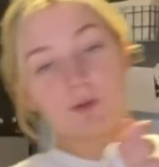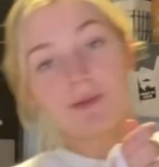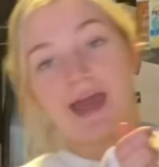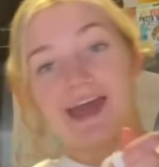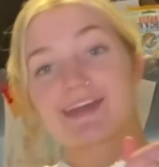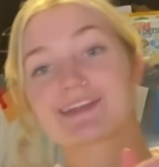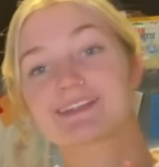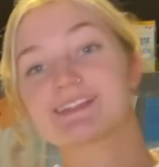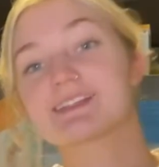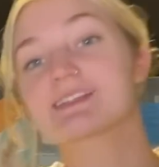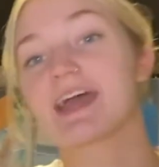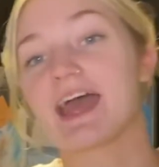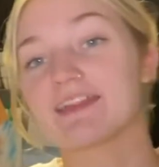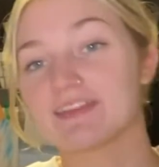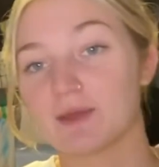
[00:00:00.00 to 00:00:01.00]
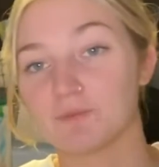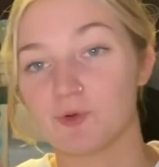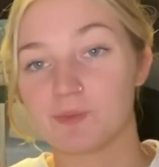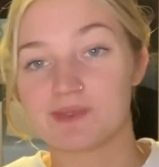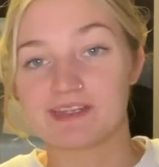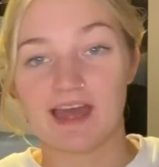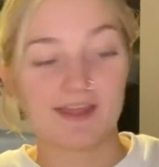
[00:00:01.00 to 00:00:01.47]
bags, and then we'll
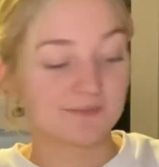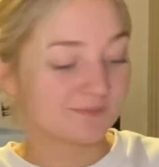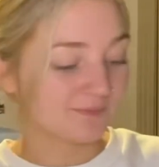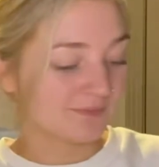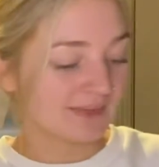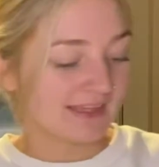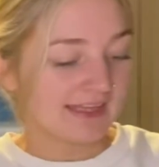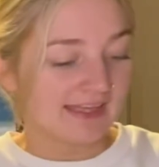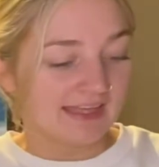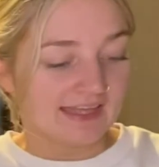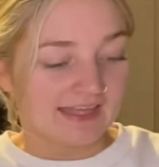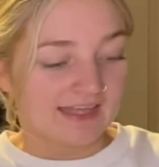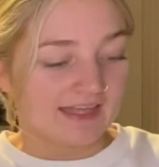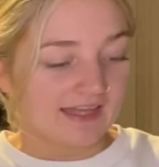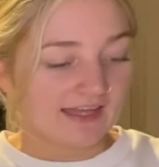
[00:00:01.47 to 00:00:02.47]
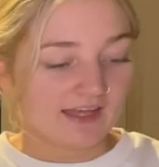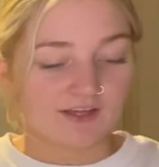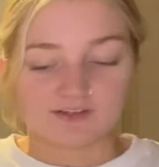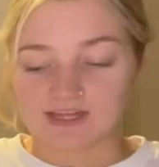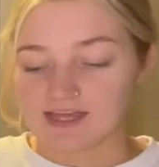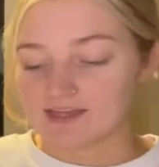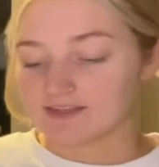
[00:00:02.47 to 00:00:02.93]
be done.
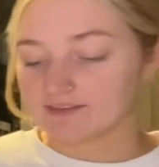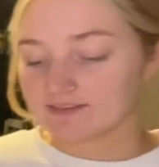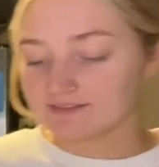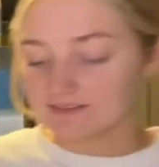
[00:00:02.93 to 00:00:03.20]
Okay,